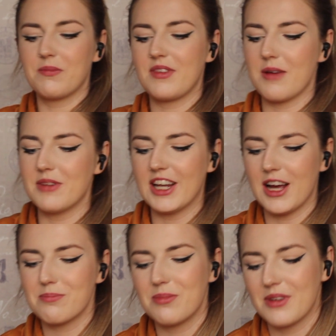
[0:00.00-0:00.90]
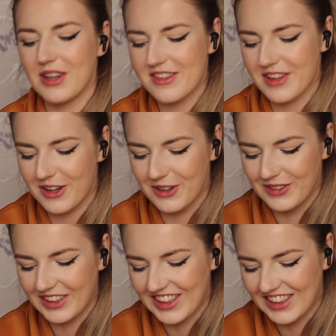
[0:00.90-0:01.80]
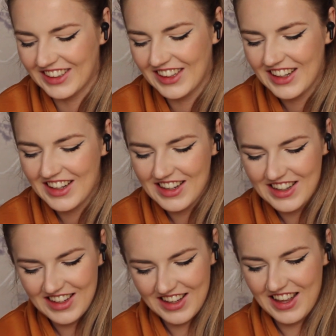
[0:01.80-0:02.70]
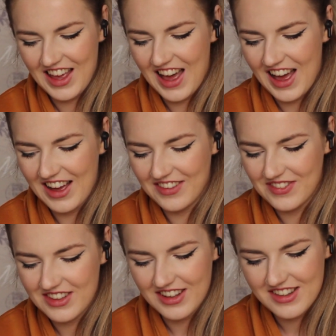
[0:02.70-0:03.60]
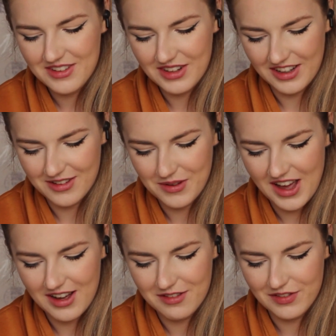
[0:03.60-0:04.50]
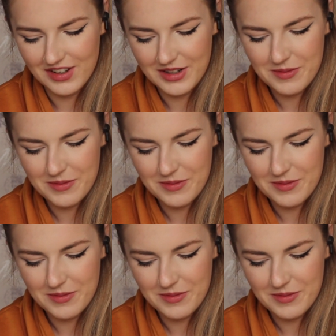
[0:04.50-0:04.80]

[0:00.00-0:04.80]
time to get up, let's go. So let's see what else we have.